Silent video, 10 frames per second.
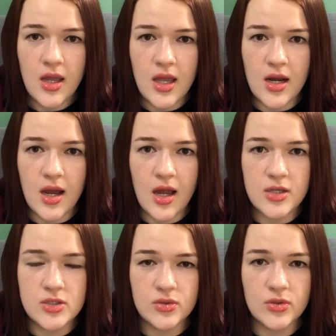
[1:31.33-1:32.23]
and I
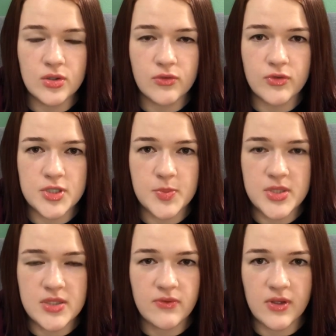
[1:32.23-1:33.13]
do look for
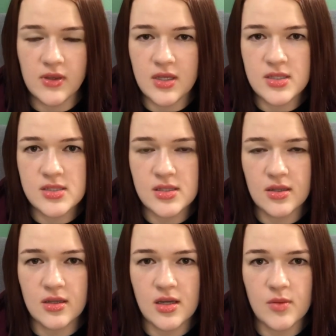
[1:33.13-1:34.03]
specific things
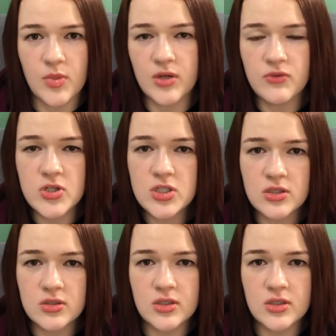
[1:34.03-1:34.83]
that are beneficial,